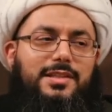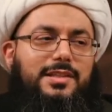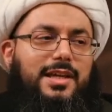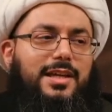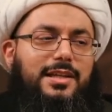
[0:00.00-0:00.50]

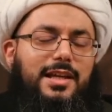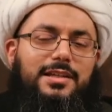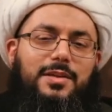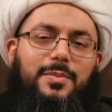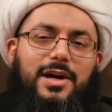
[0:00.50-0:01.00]
You
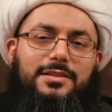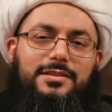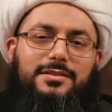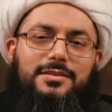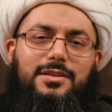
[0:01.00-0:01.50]

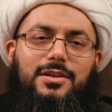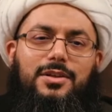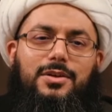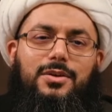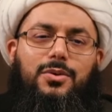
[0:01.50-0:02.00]
maybe
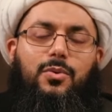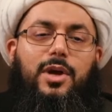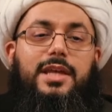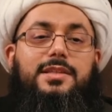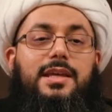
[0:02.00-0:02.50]
uh,
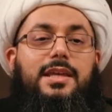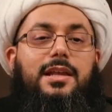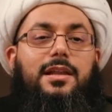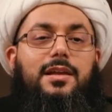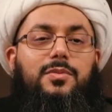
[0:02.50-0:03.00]
now someone
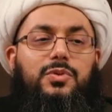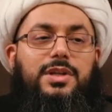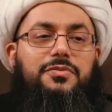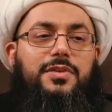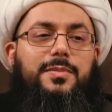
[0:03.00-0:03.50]
would to
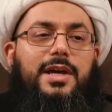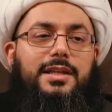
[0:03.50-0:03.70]
speak